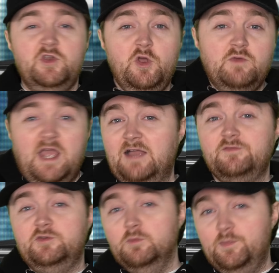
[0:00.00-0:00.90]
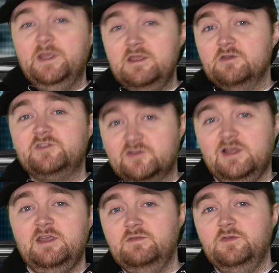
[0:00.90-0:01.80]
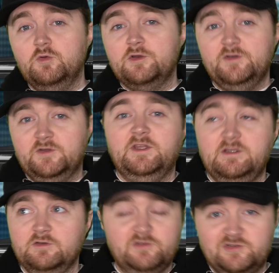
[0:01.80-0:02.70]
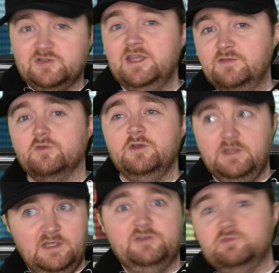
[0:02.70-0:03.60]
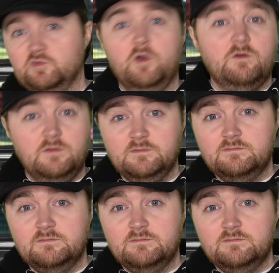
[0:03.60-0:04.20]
You don't have to be a slave in order to think that slavery is wrong.